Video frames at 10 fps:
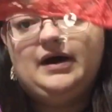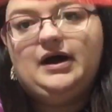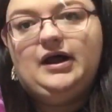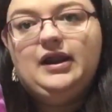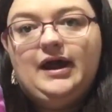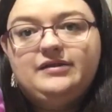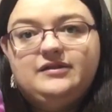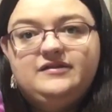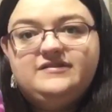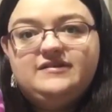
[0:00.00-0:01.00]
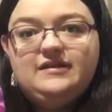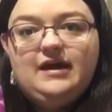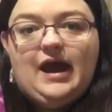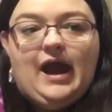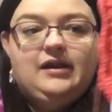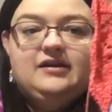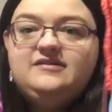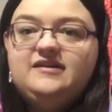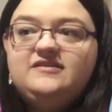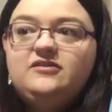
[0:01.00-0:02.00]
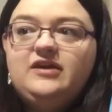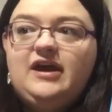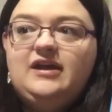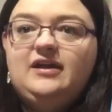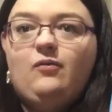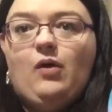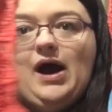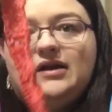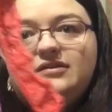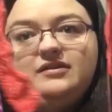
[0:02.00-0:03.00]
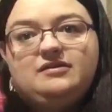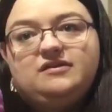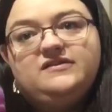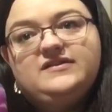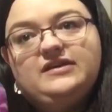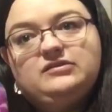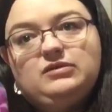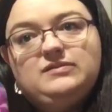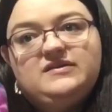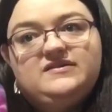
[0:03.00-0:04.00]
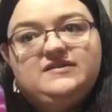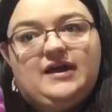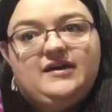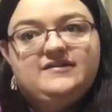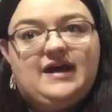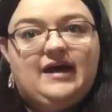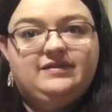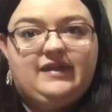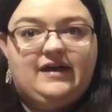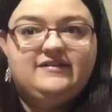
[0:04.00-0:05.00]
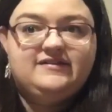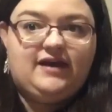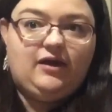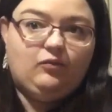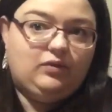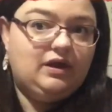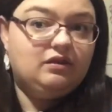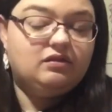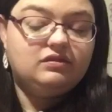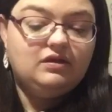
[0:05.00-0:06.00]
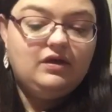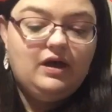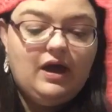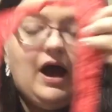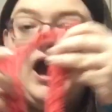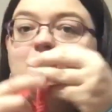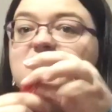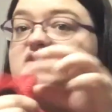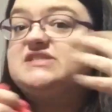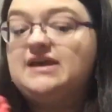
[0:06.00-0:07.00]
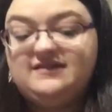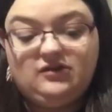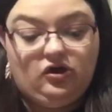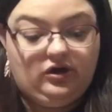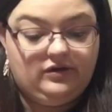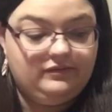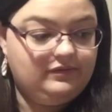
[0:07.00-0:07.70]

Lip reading: I like this, and it does not get any wider than this. At the moment it stays at that same width. It just gets longer.